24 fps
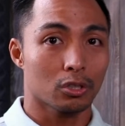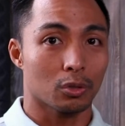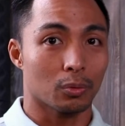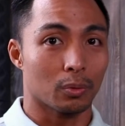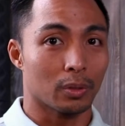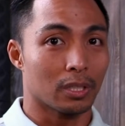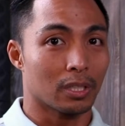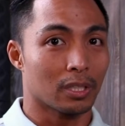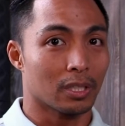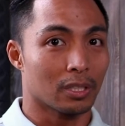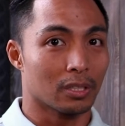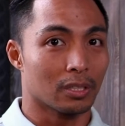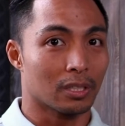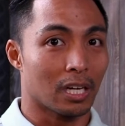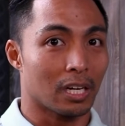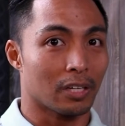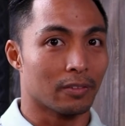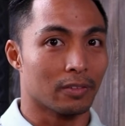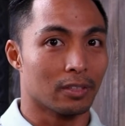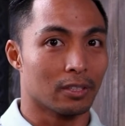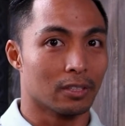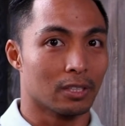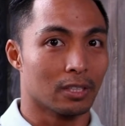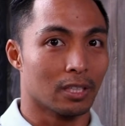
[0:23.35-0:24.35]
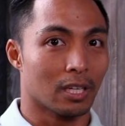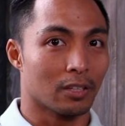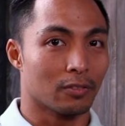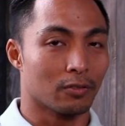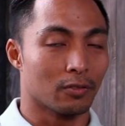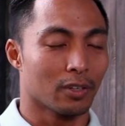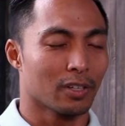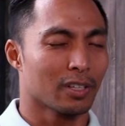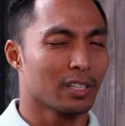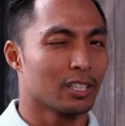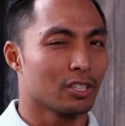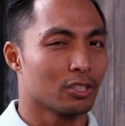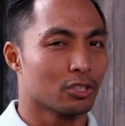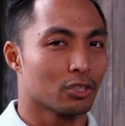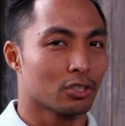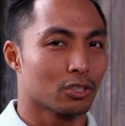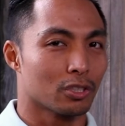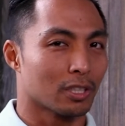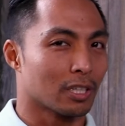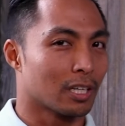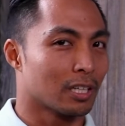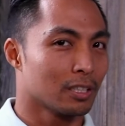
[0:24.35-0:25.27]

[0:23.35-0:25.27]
so we can dive into that. Very interesting.